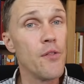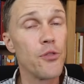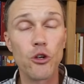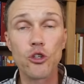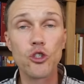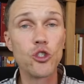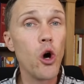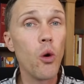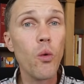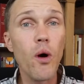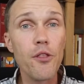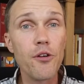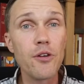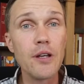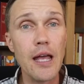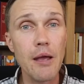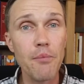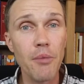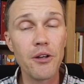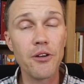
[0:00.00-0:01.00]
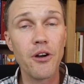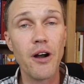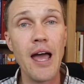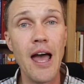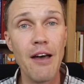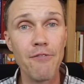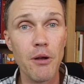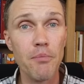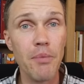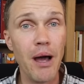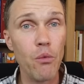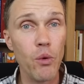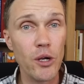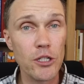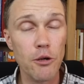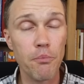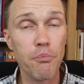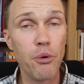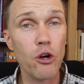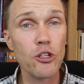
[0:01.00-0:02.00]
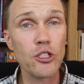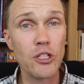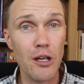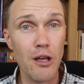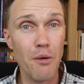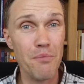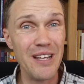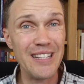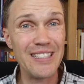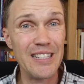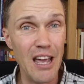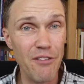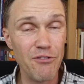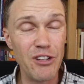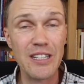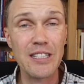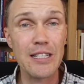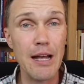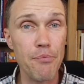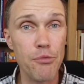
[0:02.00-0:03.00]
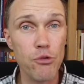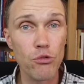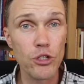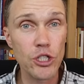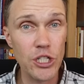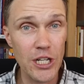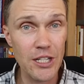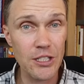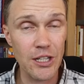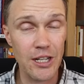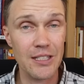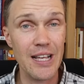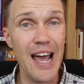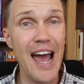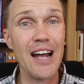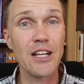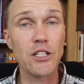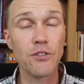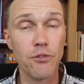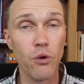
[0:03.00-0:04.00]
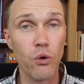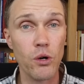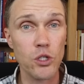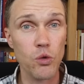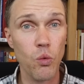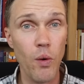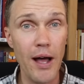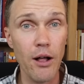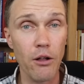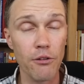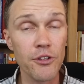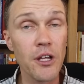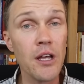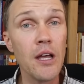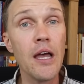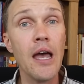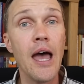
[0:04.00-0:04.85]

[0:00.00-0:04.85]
There's no other name under heaven by which a person can be saved except through Jesus, Acts 4, 12.